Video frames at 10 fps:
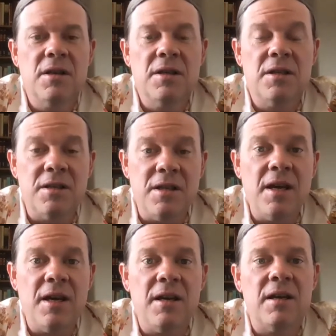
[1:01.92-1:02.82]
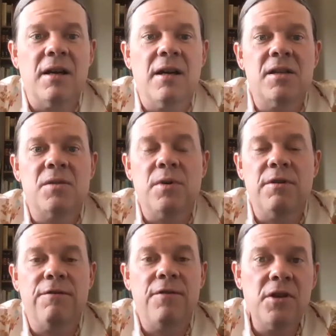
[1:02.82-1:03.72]
Today, as we
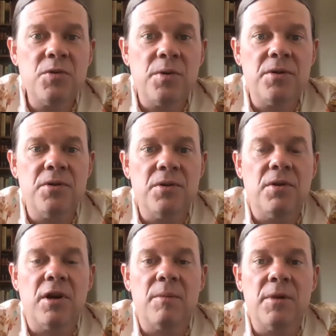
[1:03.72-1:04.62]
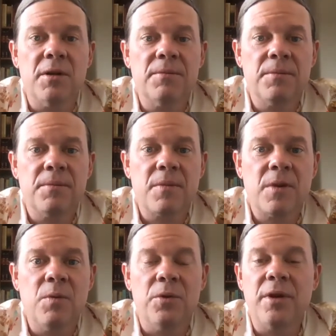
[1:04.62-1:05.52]
finish with Deuteronomy,
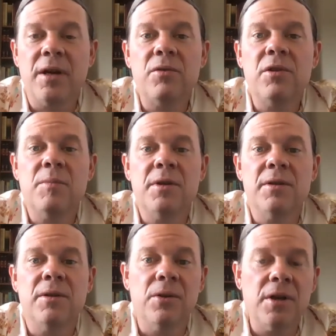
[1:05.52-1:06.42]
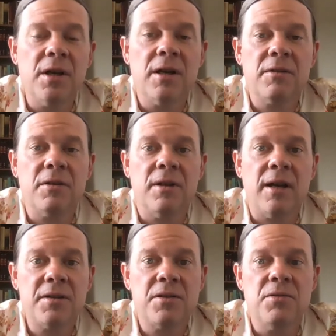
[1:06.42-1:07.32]
we'll not only be looking at the
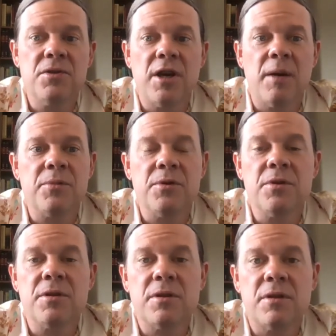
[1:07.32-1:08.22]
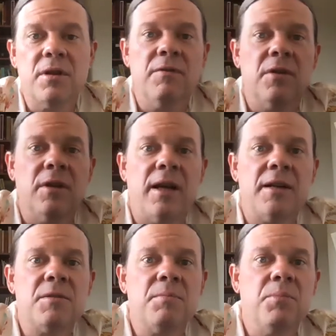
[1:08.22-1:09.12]
last two chapters of the
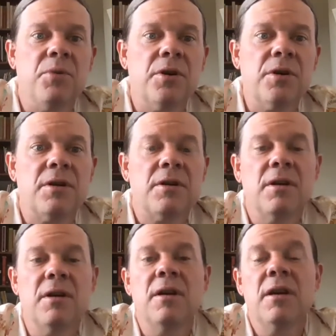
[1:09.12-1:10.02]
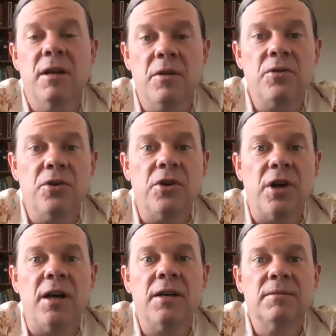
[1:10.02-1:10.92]
last book in the
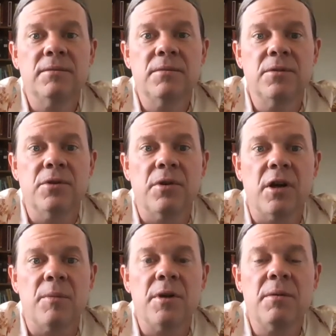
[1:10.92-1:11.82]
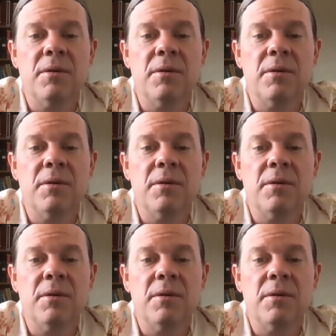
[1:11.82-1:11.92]
Torah, Deuteronomy,